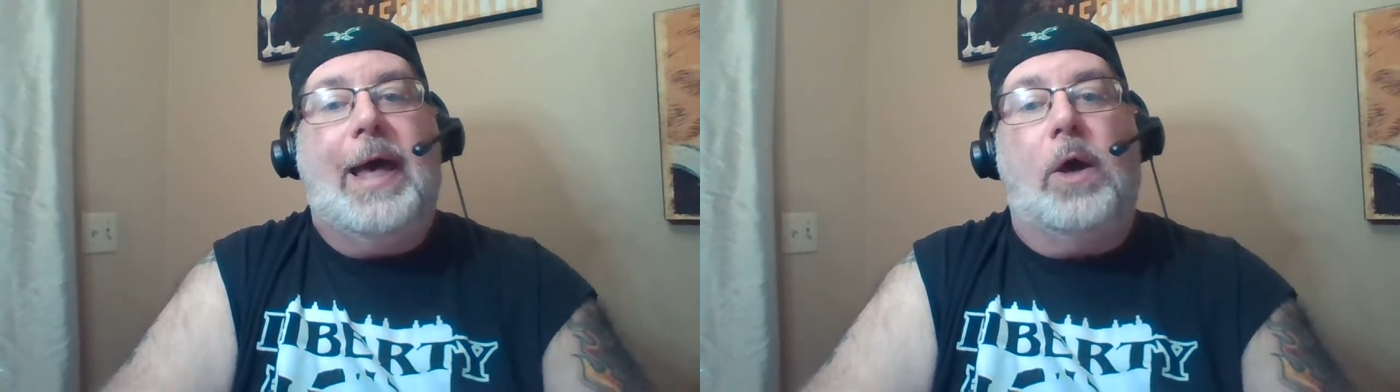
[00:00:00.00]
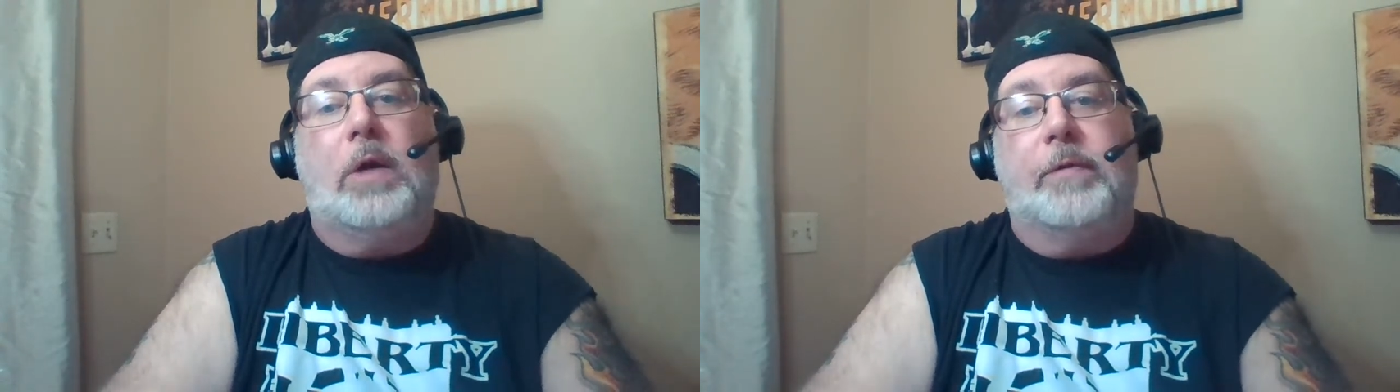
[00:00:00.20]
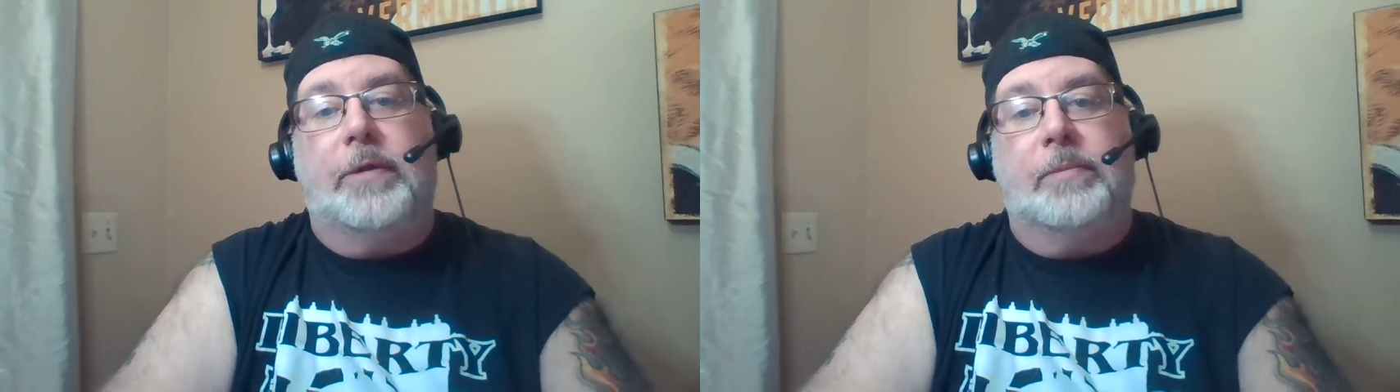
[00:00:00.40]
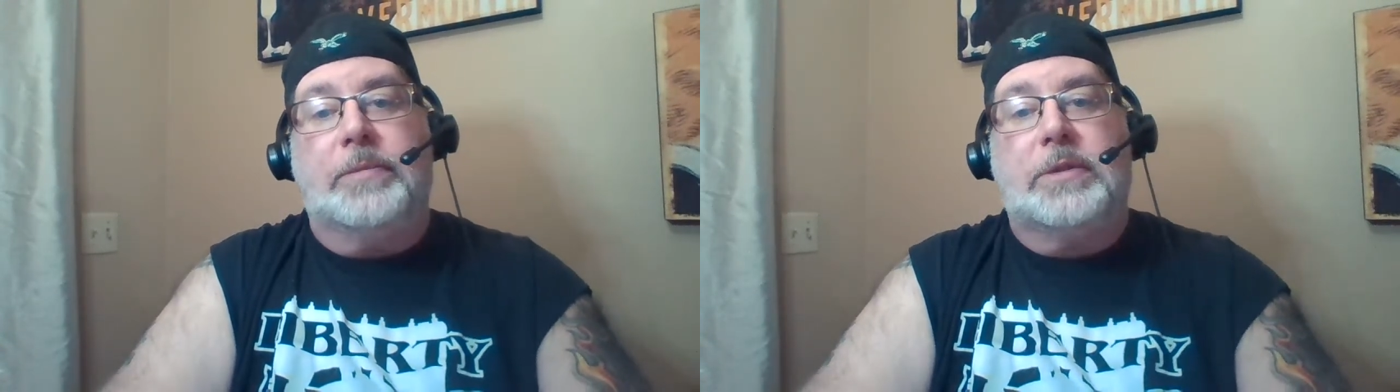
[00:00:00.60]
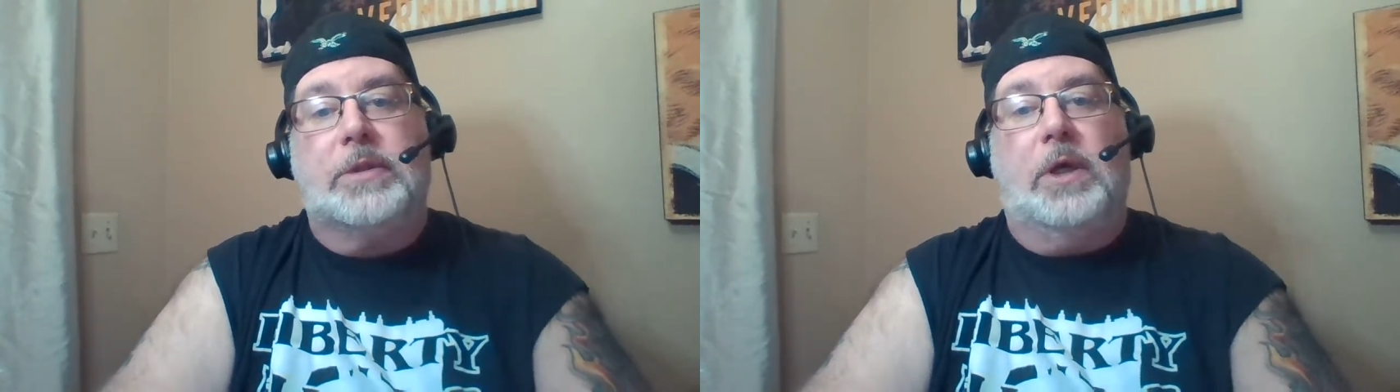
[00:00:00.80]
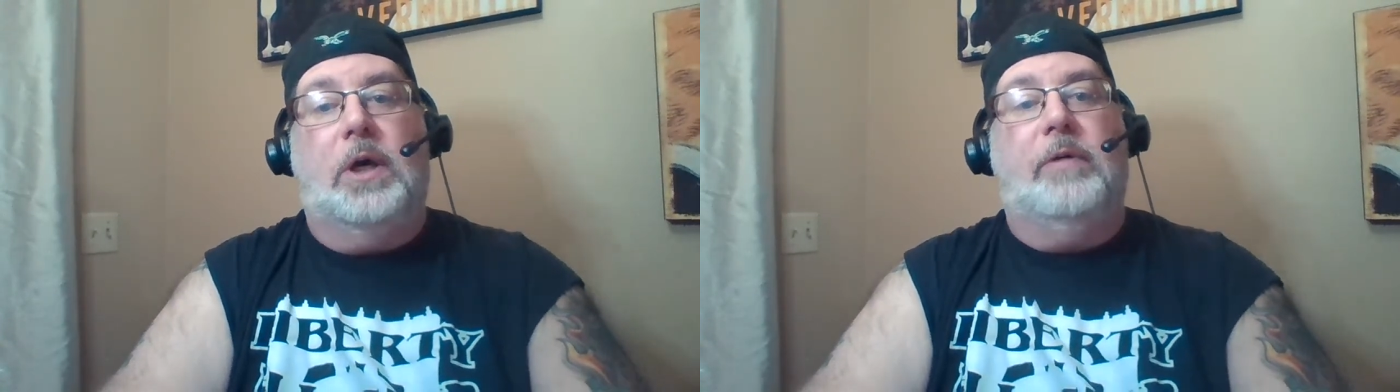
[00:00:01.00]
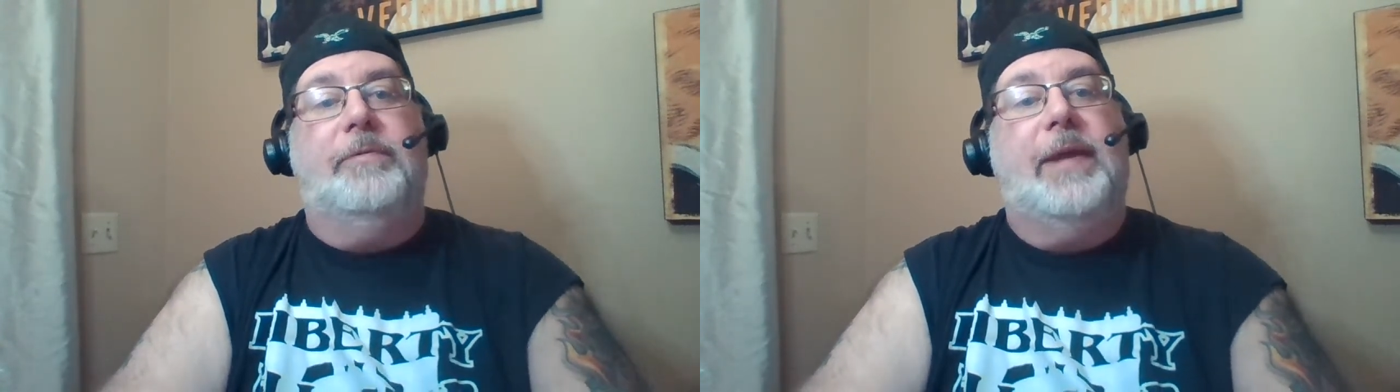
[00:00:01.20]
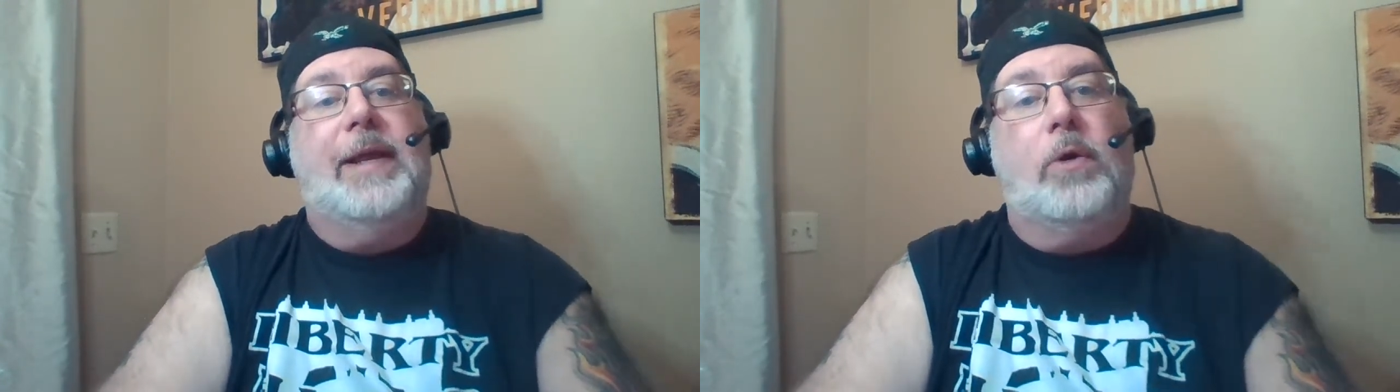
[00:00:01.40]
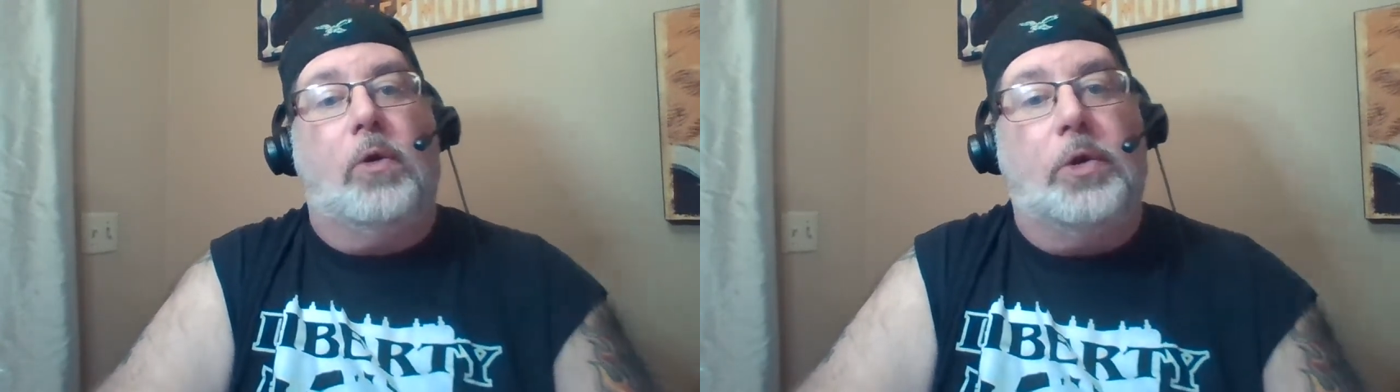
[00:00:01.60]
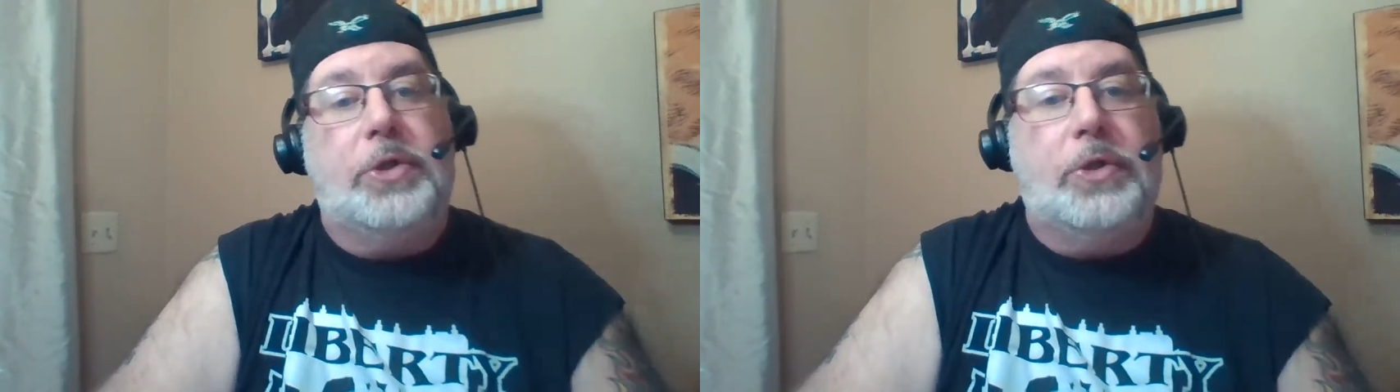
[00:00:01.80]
algorithms of here on